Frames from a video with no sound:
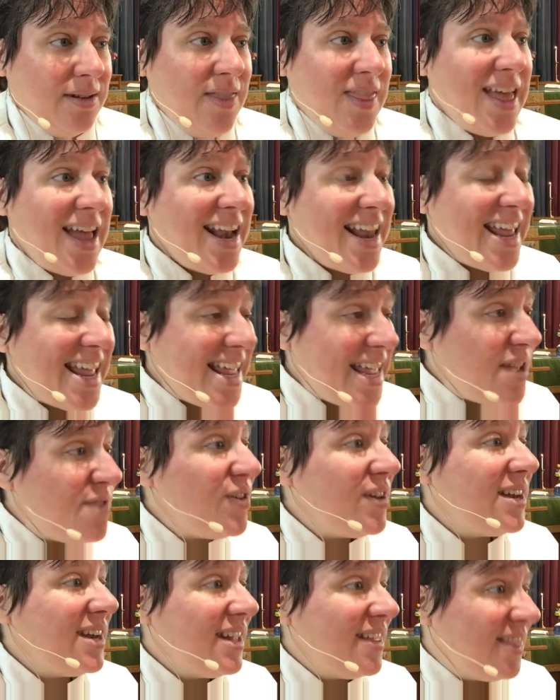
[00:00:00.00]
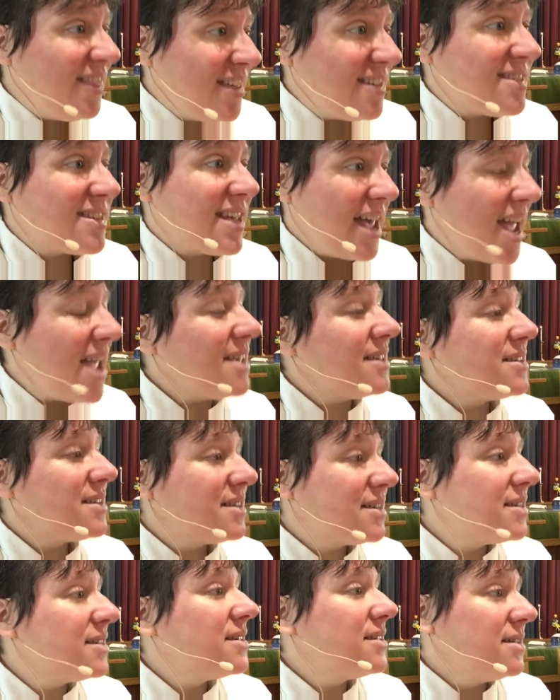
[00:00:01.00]
that even in this
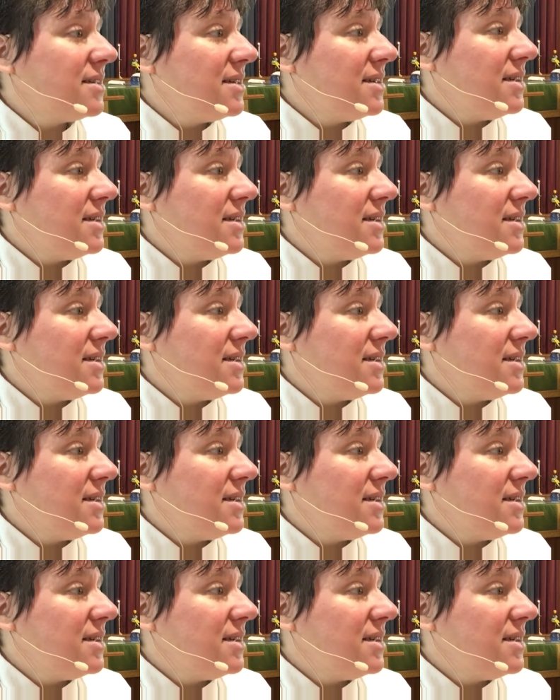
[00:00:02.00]
case,